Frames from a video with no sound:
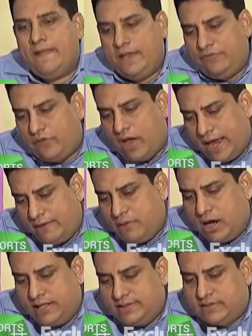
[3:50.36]
if I'm
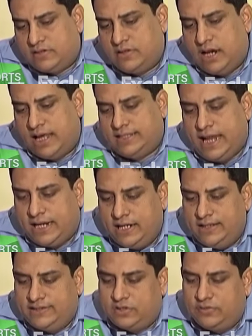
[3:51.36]
asked as an
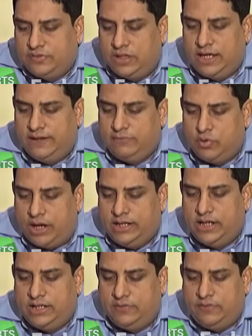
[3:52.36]
analyst of the game to
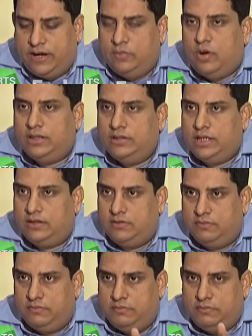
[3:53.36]
identify one thing,
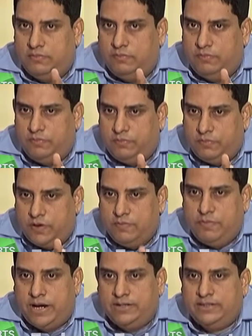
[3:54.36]

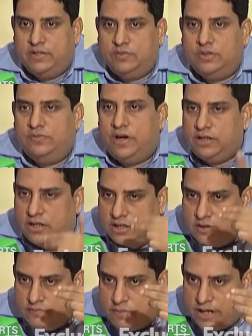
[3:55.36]
comparison with
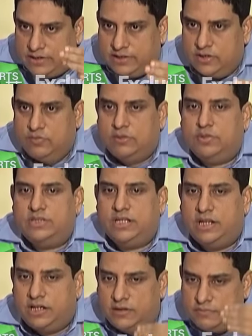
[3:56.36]
Federer, comparison with
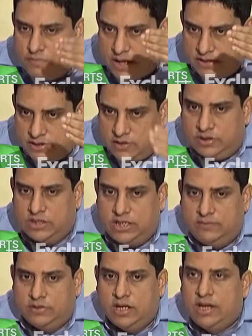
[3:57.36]
Brazil, comparison with
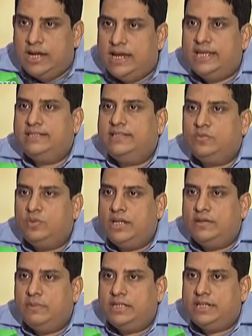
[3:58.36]
teams, is this
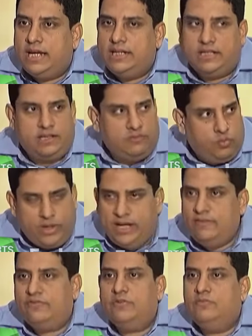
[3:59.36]
winning mentality.
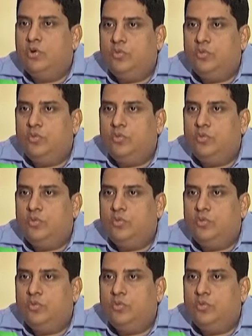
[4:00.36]
Winning from